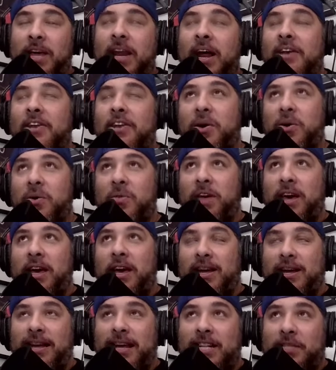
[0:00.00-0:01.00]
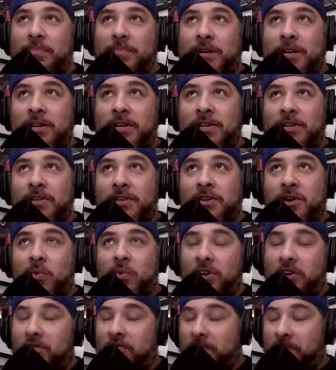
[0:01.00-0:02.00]
I know that it's been
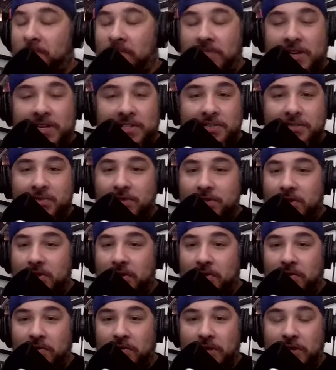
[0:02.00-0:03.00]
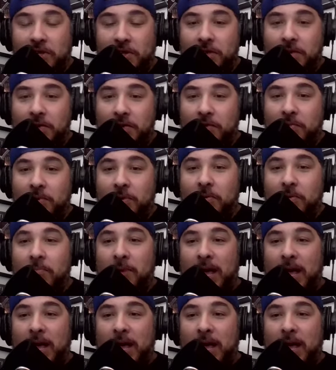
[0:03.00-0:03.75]
going to film festivals all over the globe,